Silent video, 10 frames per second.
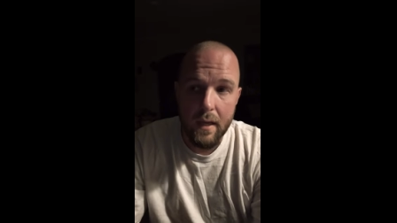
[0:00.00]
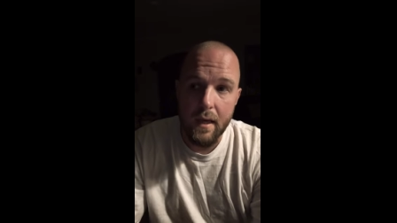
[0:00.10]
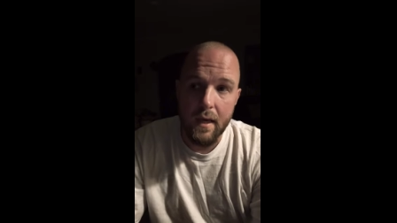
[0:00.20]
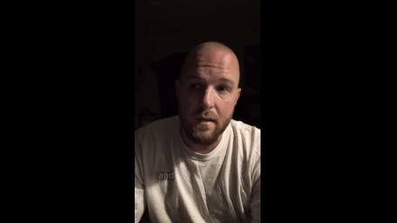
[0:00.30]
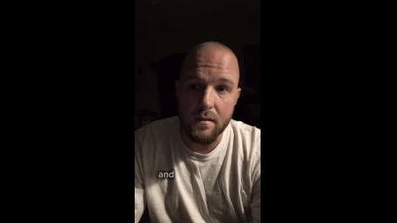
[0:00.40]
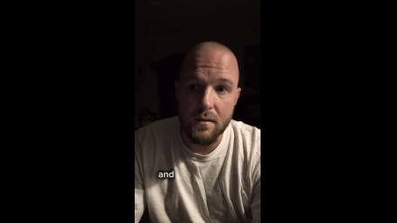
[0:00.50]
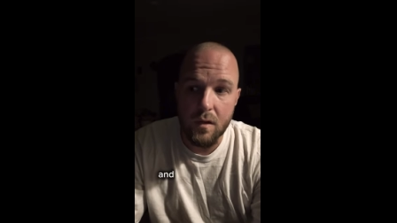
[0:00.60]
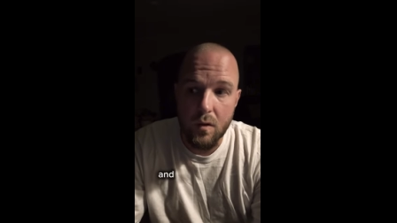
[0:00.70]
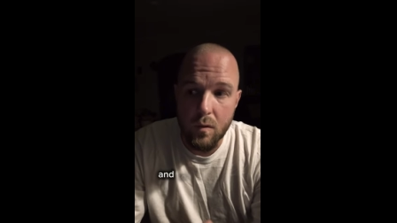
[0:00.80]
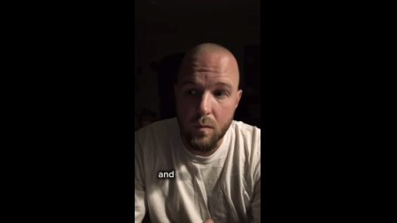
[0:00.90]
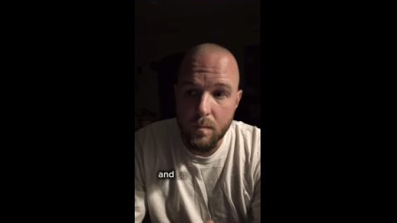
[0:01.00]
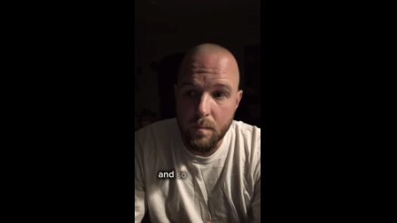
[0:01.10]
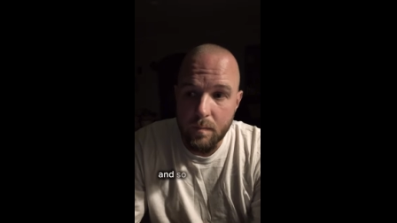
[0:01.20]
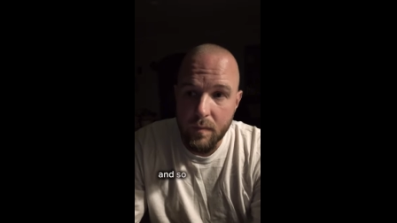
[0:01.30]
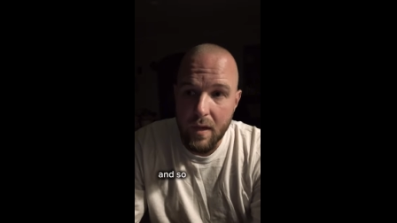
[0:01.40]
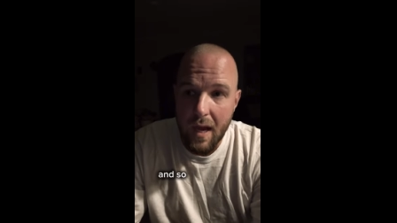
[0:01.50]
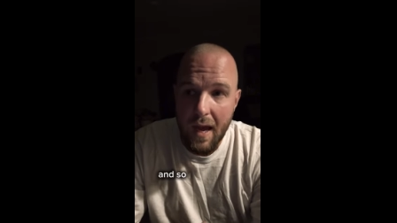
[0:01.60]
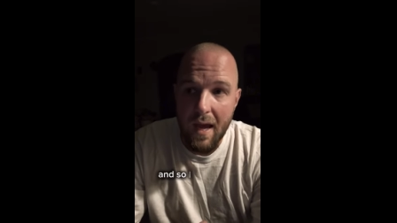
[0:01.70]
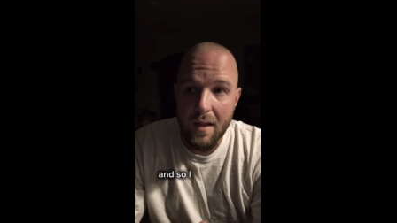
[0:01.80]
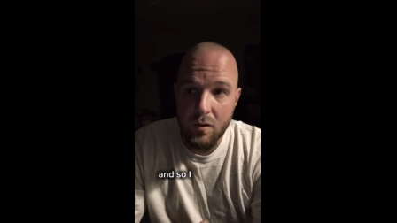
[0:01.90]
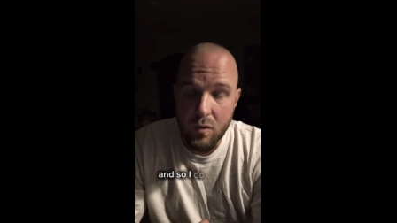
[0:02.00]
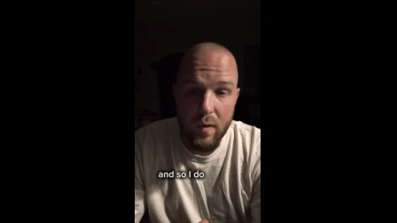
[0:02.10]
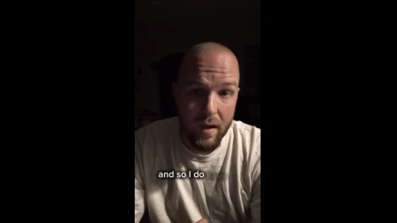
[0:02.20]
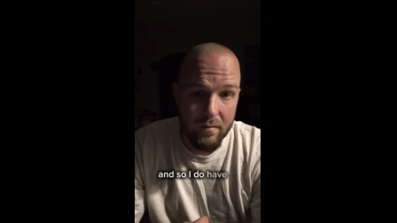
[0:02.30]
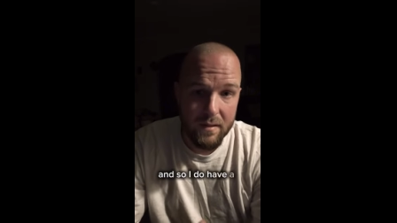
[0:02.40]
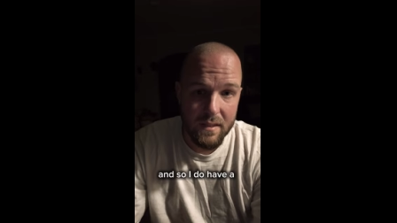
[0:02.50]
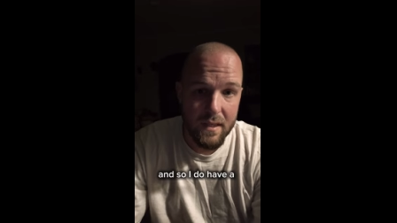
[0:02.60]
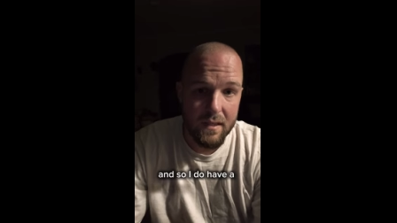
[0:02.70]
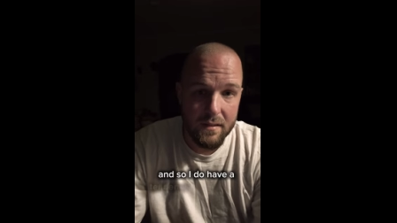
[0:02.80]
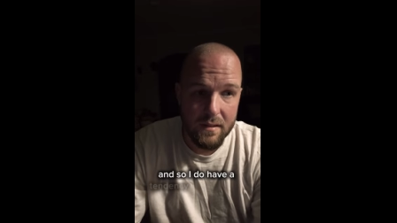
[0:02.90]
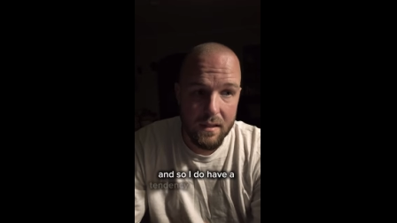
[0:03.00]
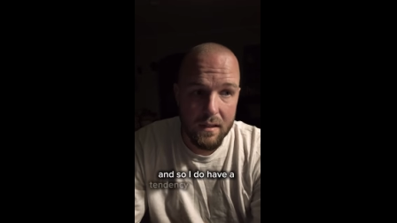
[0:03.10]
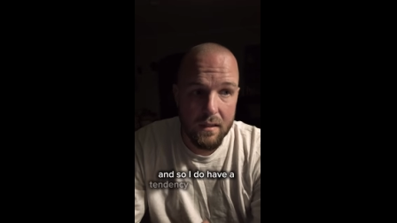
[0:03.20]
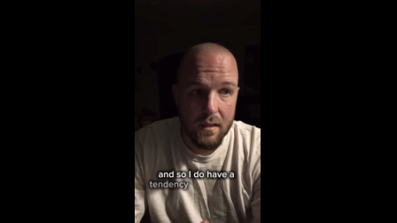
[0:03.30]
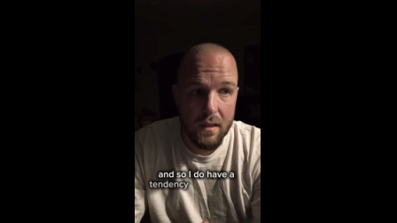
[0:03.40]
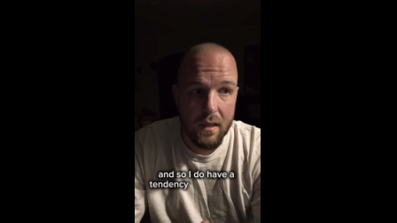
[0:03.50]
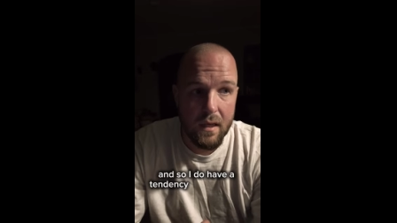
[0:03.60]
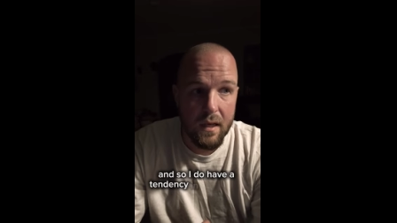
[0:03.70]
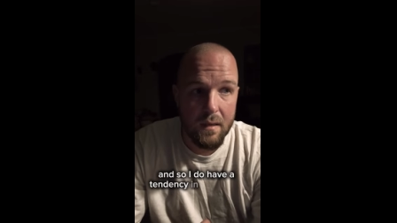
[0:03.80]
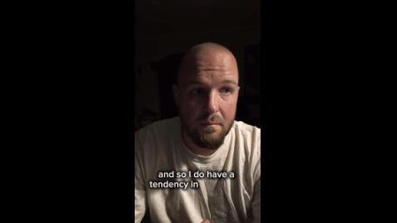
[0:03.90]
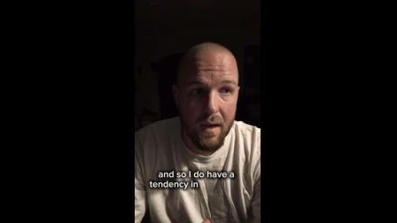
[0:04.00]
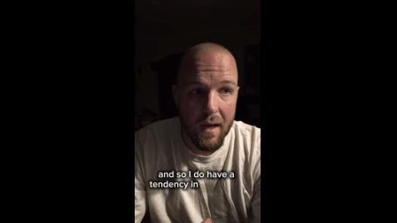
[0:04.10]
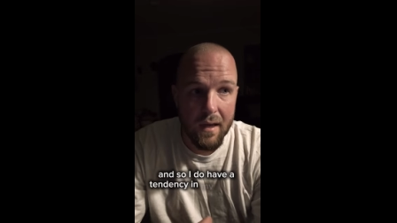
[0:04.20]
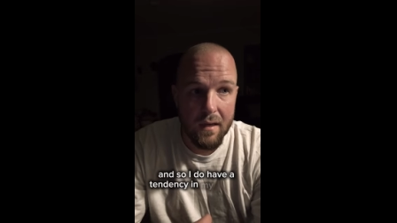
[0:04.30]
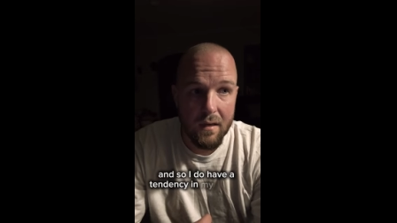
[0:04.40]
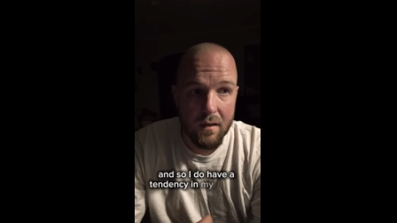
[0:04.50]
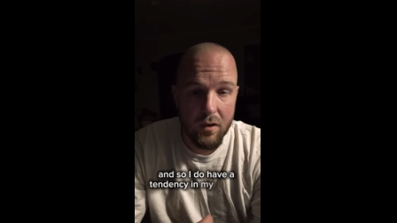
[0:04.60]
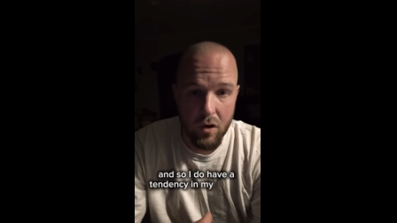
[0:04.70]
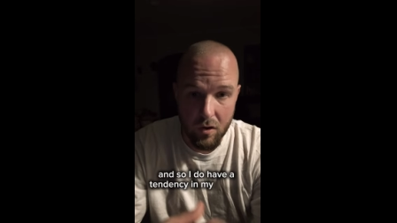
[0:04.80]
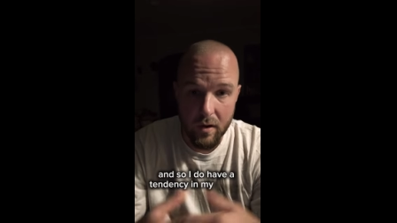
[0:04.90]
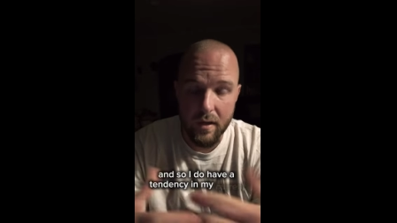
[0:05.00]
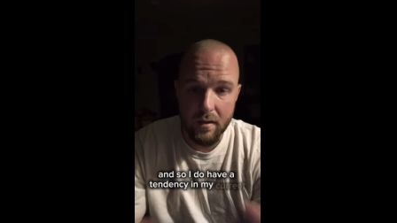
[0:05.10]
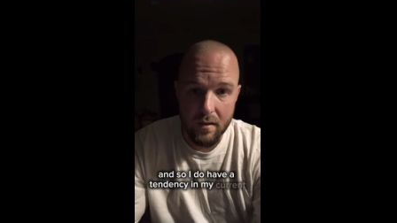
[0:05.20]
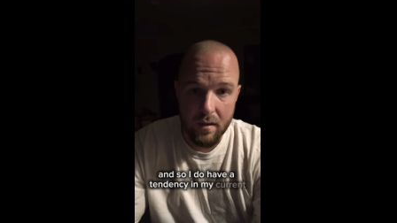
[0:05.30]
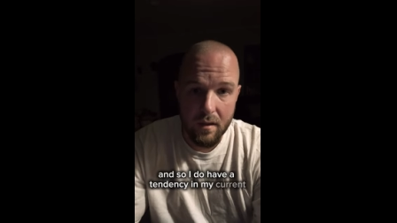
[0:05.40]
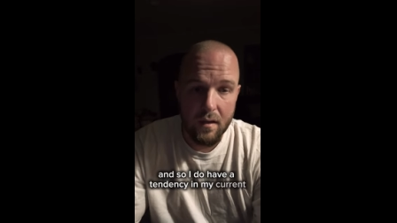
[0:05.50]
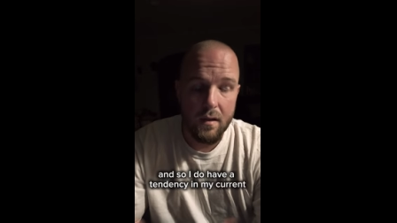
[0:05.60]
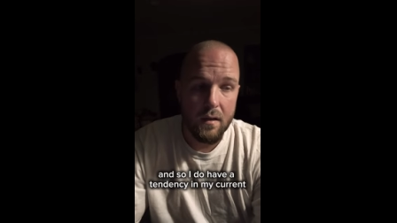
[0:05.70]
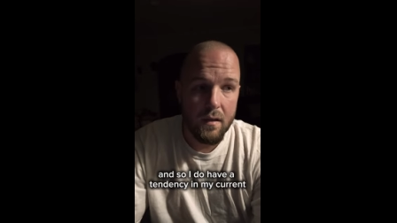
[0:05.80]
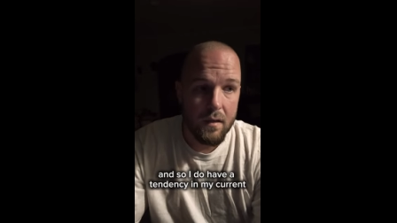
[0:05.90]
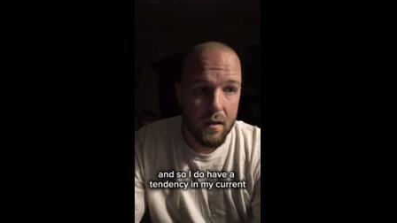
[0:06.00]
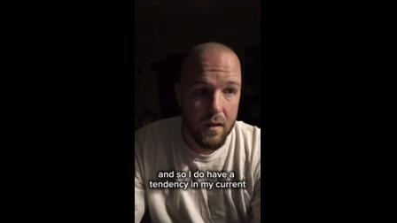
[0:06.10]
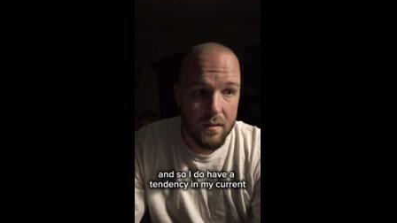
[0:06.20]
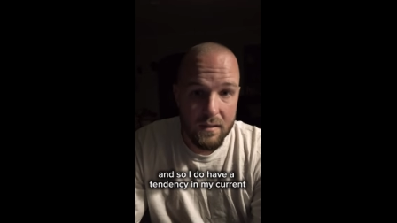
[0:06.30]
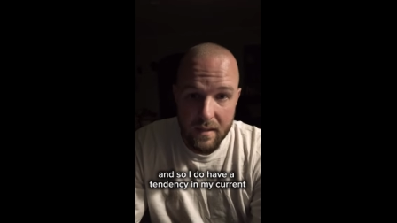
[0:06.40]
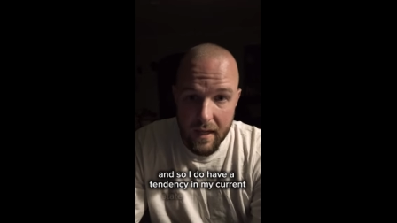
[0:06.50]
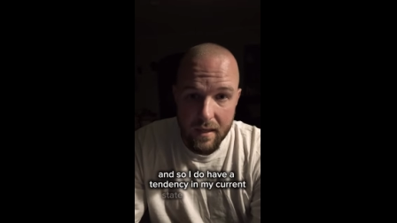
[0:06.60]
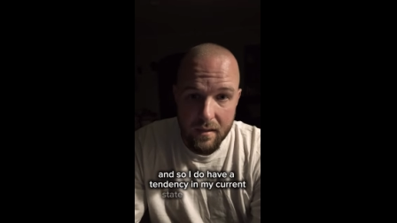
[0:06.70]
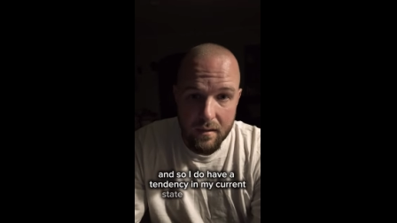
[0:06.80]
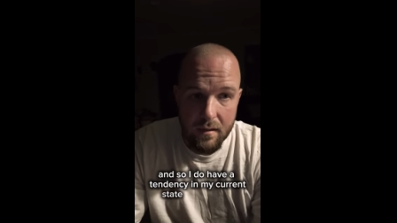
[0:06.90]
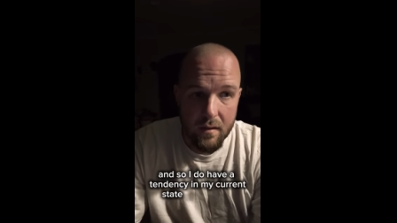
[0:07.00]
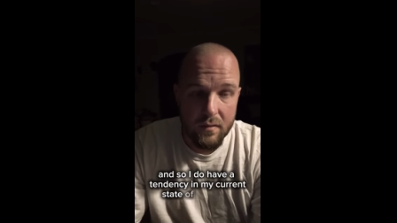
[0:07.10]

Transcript: And so I do have a tendency in my current uh, state of